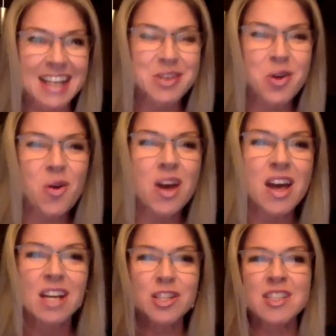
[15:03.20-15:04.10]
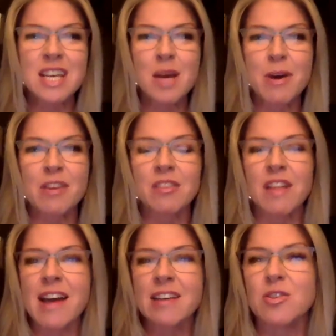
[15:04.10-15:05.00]
So just think about the
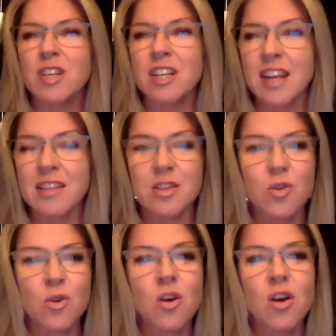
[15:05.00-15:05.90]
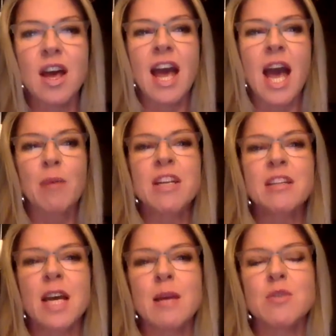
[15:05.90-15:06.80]
last 30 days, Nicole, how many
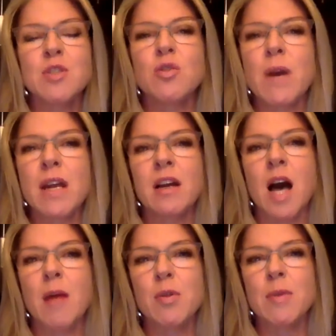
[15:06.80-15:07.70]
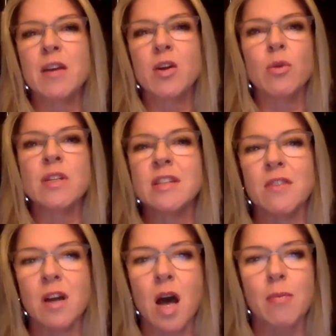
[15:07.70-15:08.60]
times you paid a compliment or received
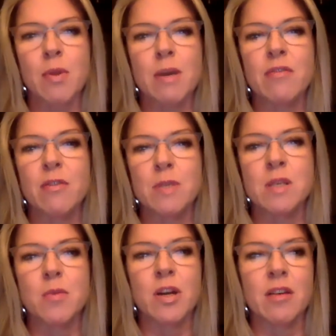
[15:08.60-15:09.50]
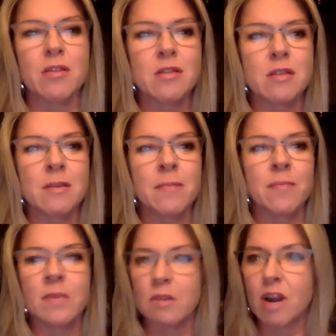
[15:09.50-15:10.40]
a compliment from someone else,
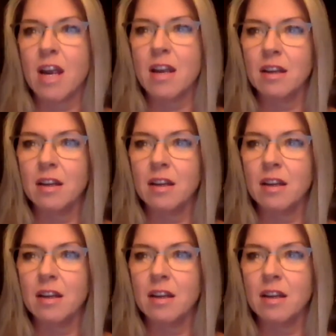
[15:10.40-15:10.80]
right?